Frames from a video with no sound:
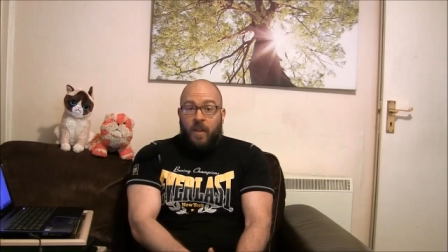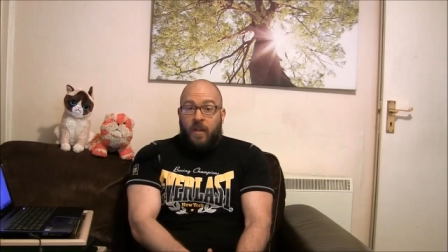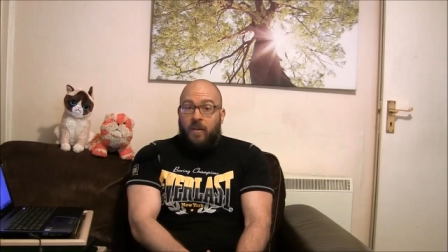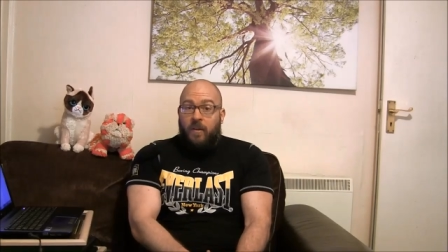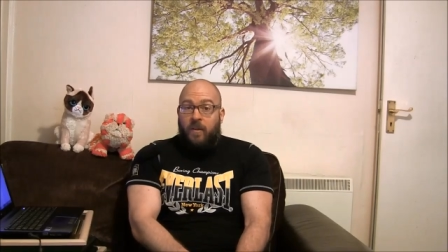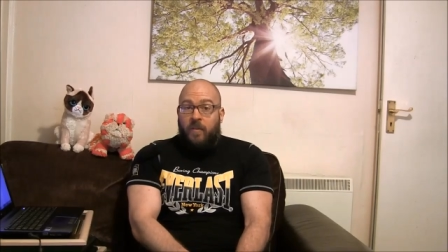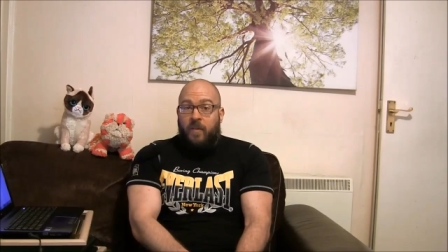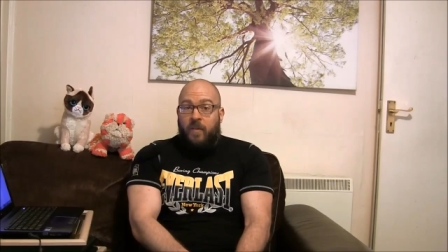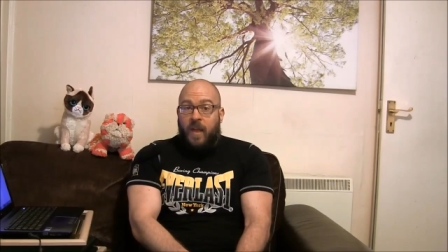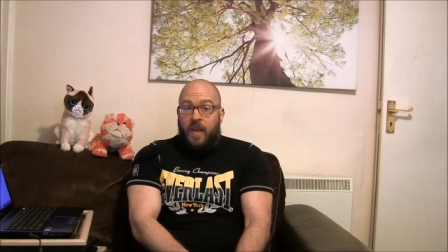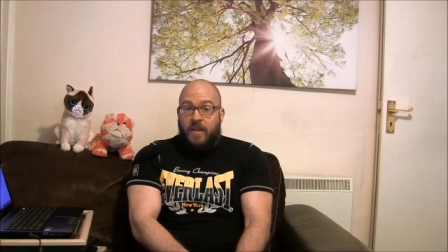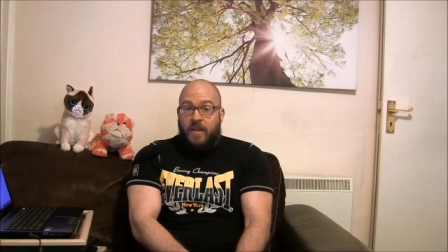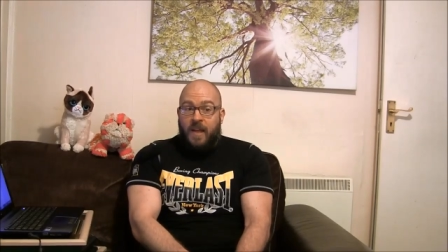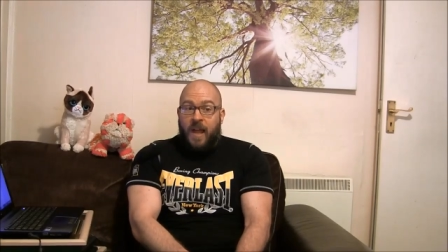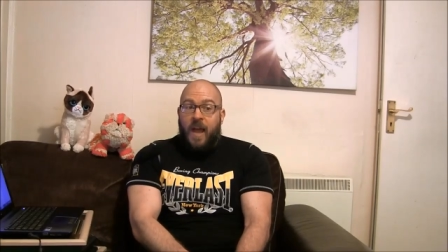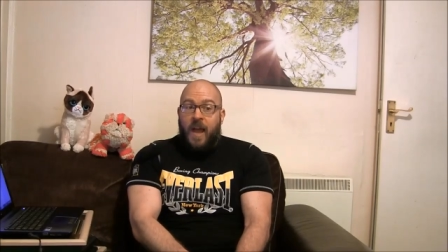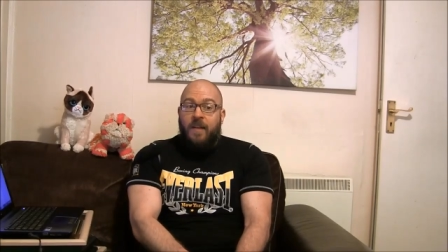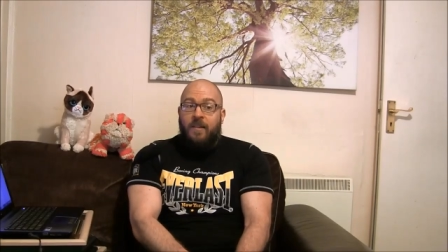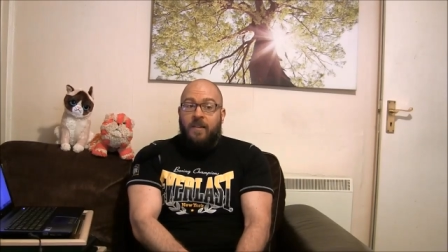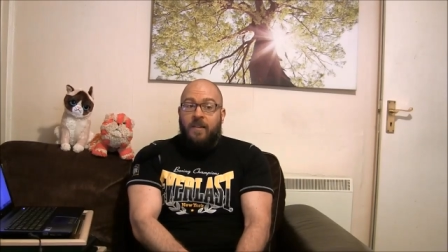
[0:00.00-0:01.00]
They look
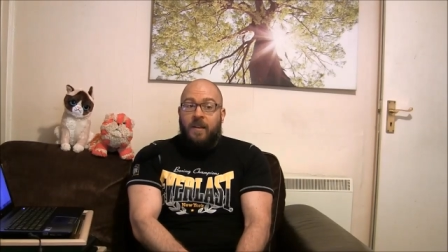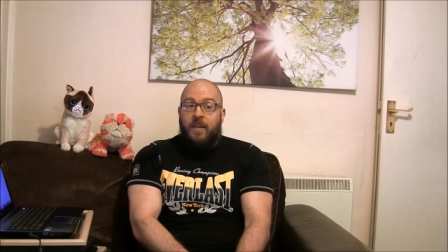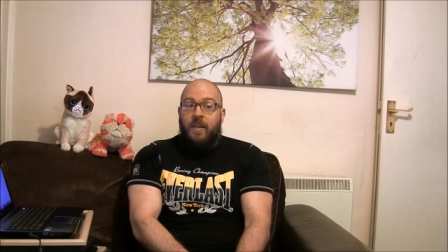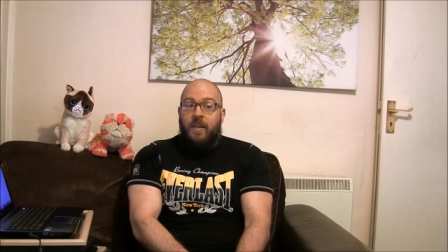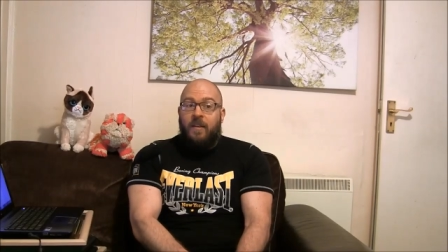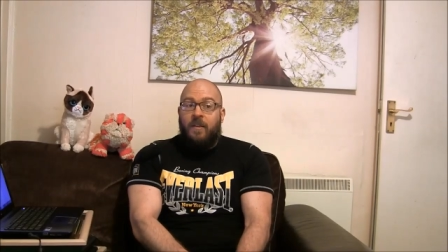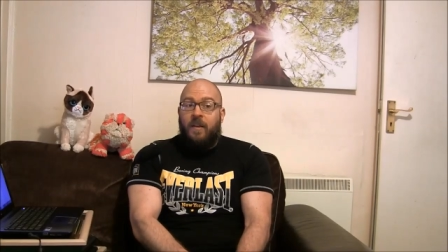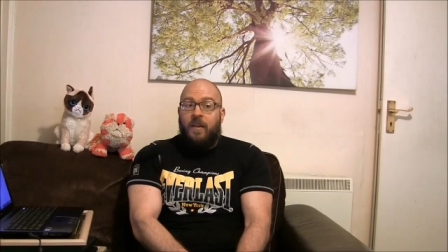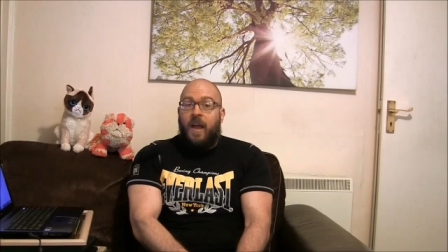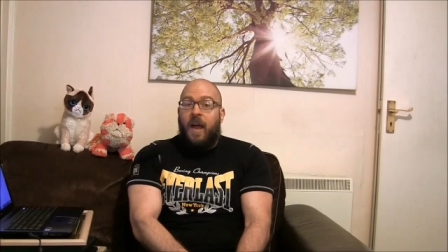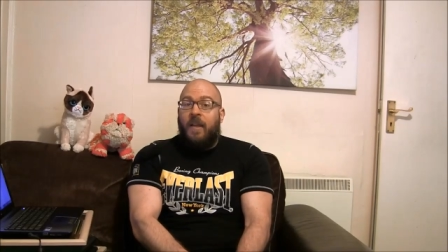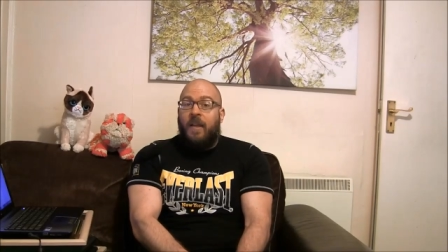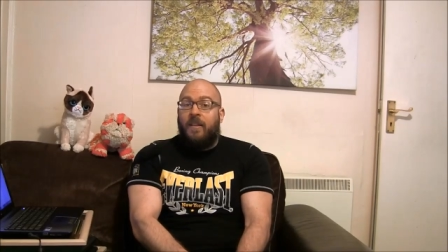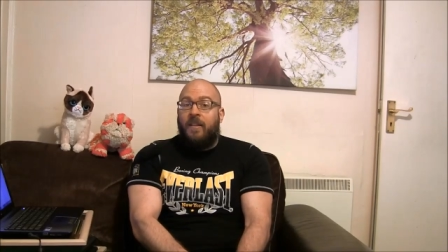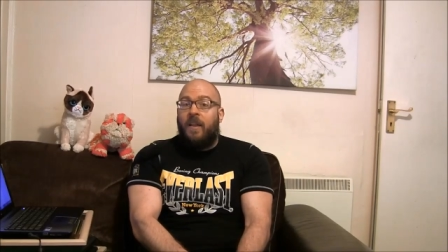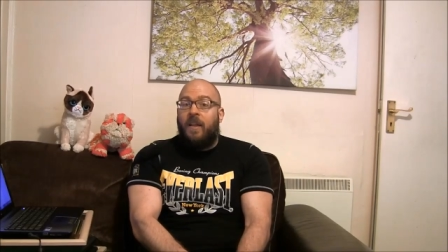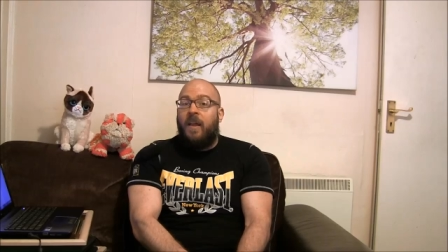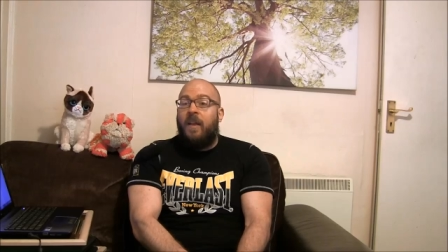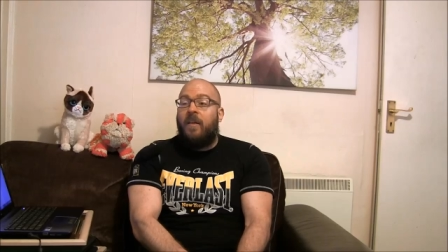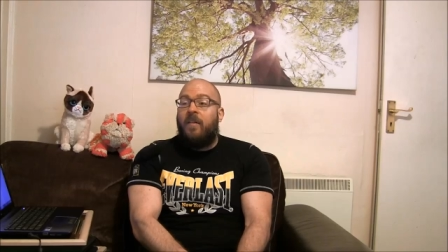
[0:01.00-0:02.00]
fantastic. They look
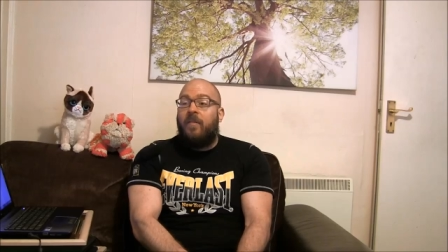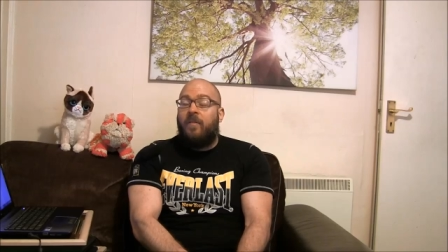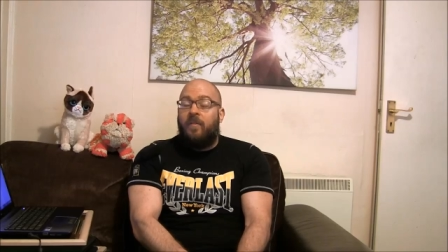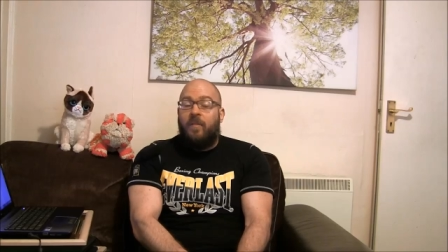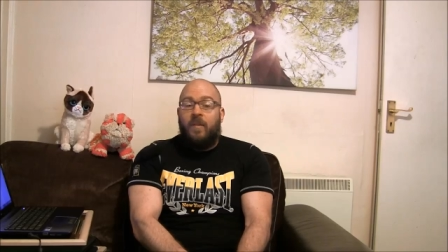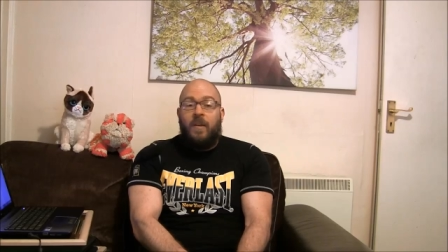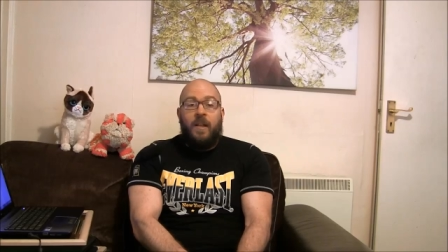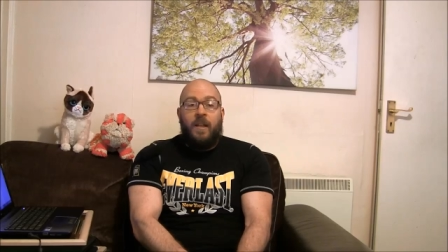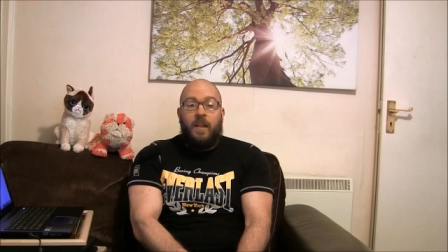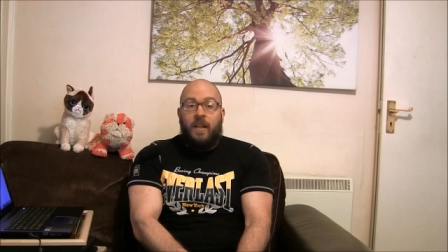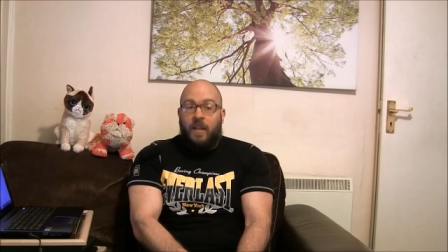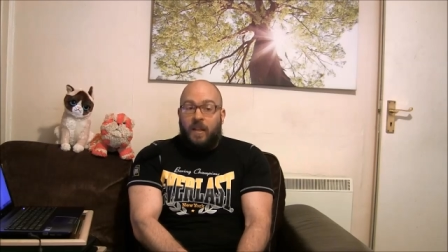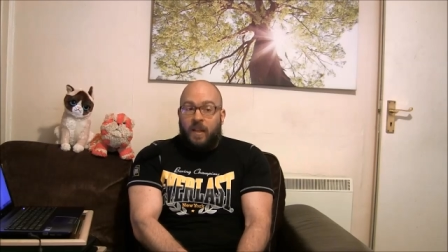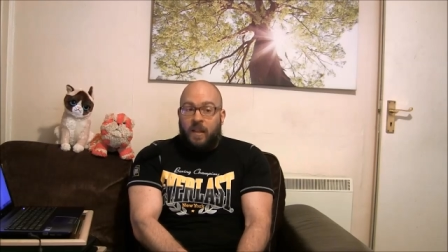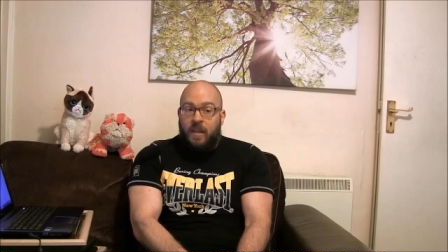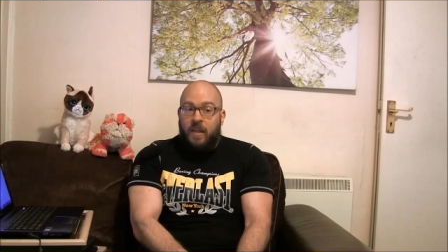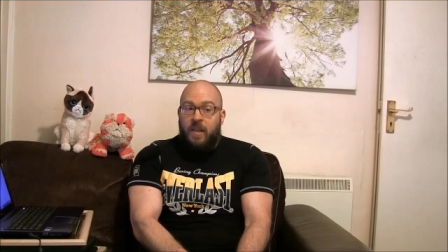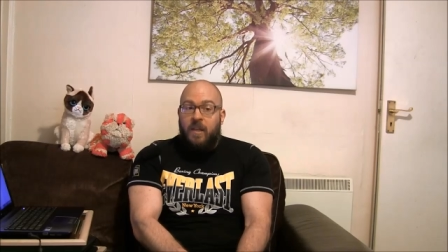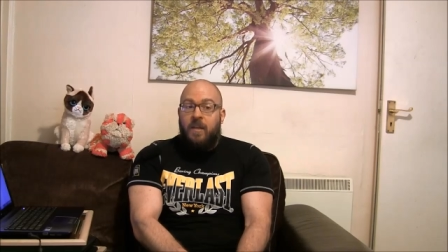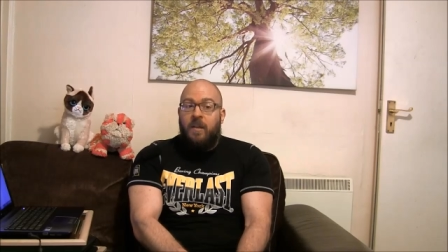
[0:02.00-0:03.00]
athletic, fit,
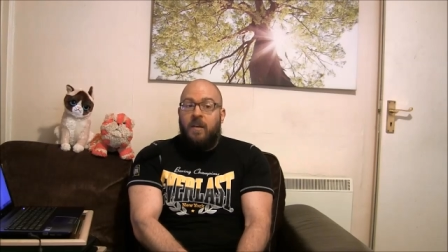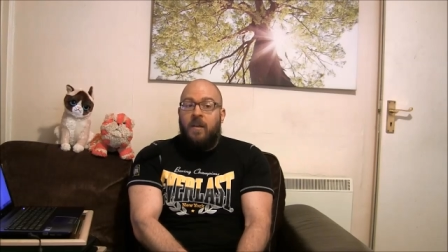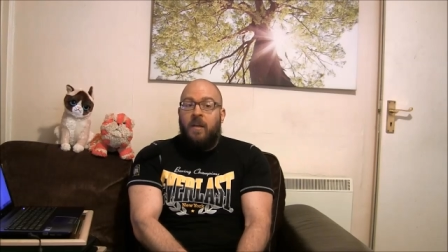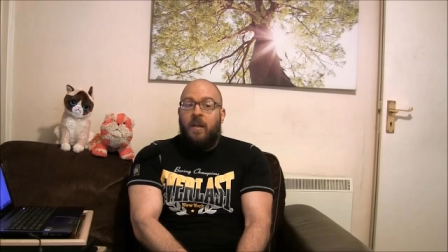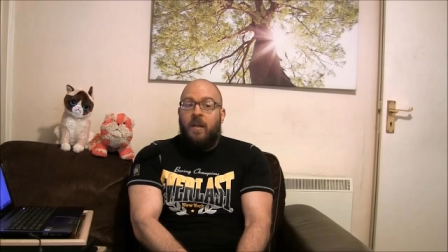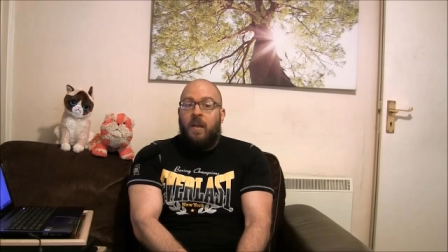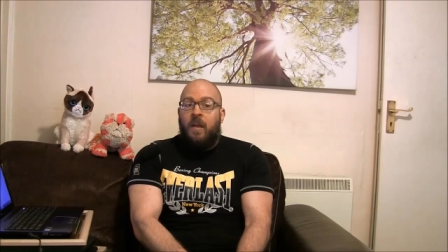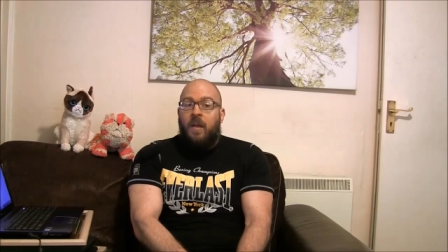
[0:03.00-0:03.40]
lean.